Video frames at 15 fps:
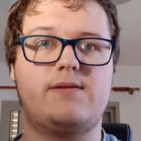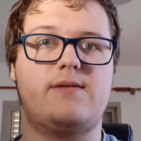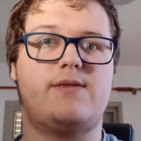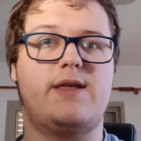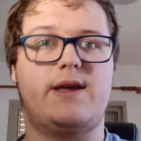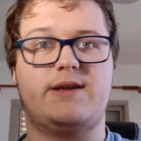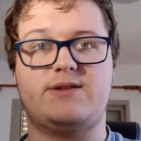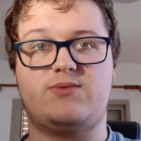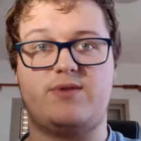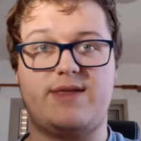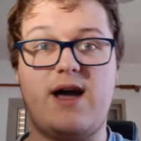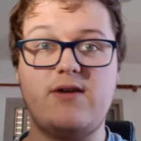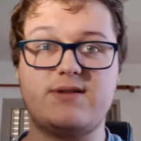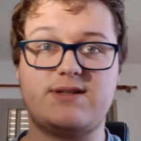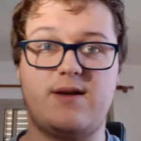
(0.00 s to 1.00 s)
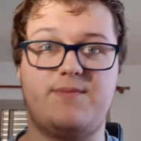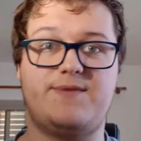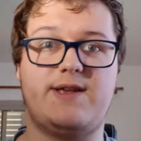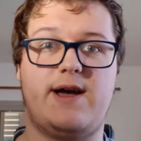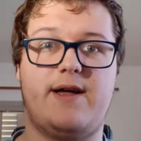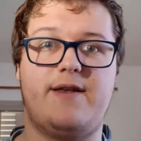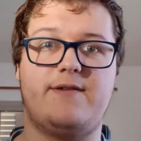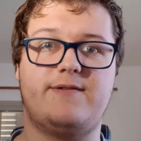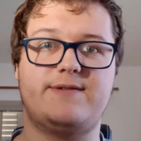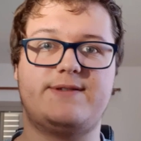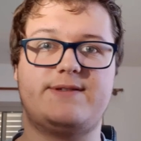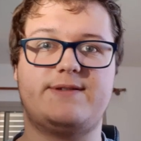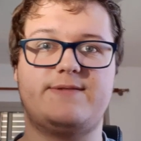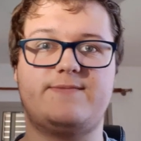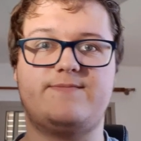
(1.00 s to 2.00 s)
things without
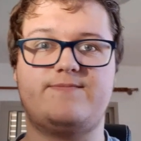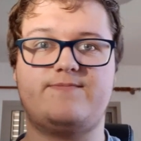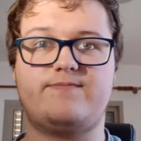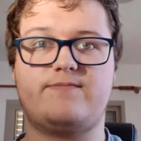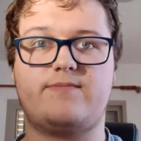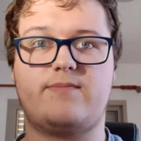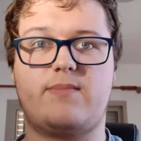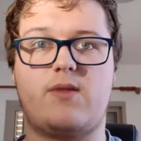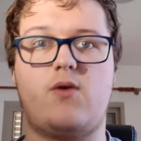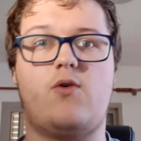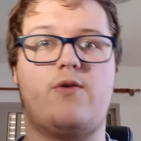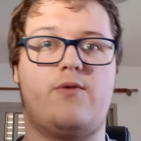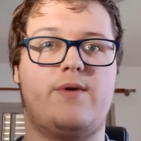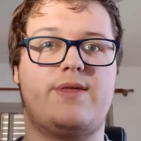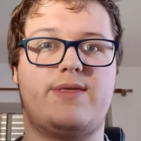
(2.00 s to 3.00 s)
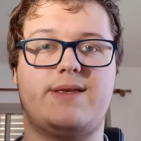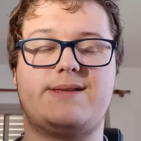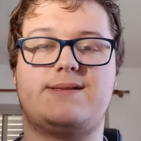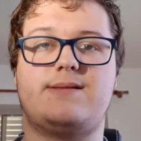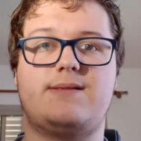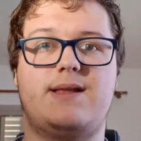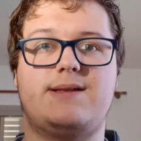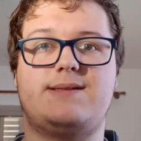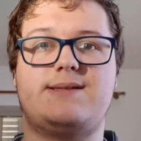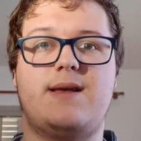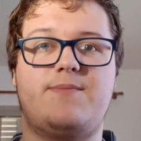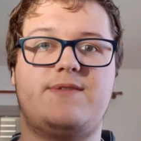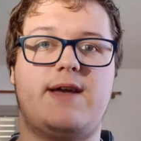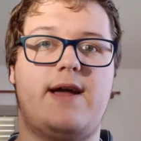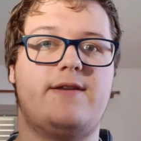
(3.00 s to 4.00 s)
subtitles, or with the
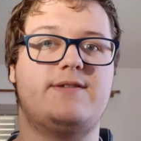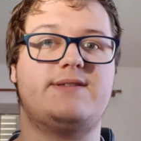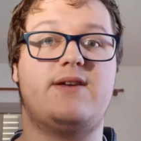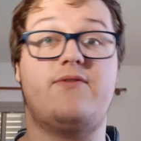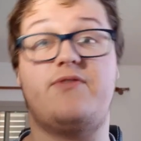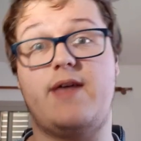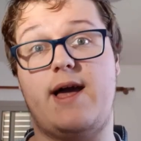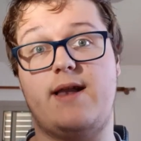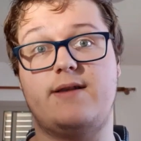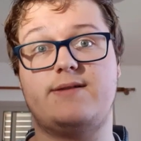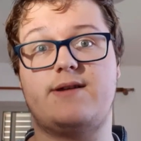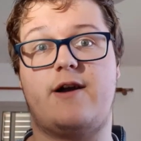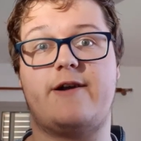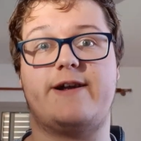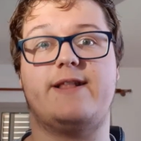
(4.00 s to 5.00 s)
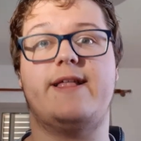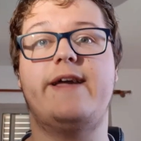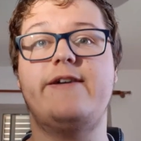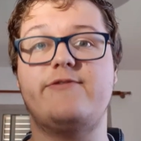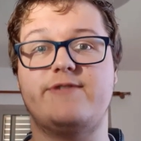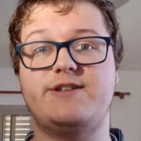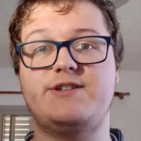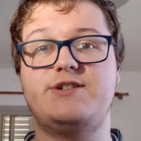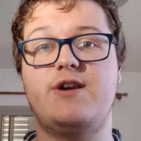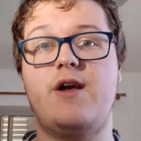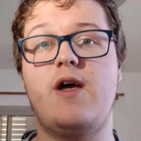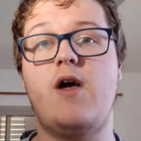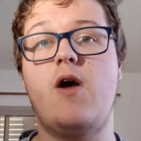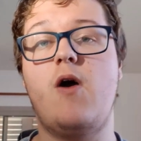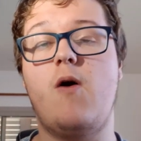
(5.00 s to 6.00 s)
subtitles of that target language,
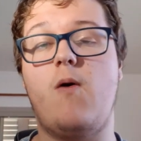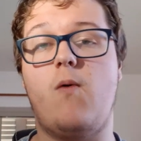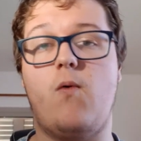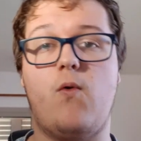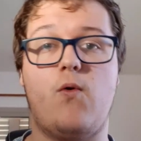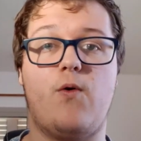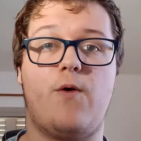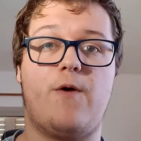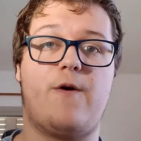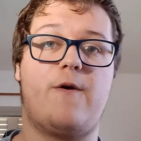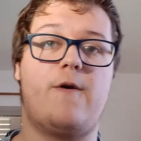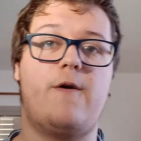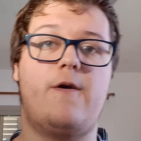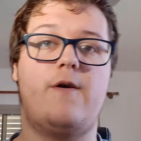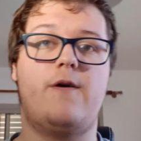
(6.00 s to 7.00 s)
or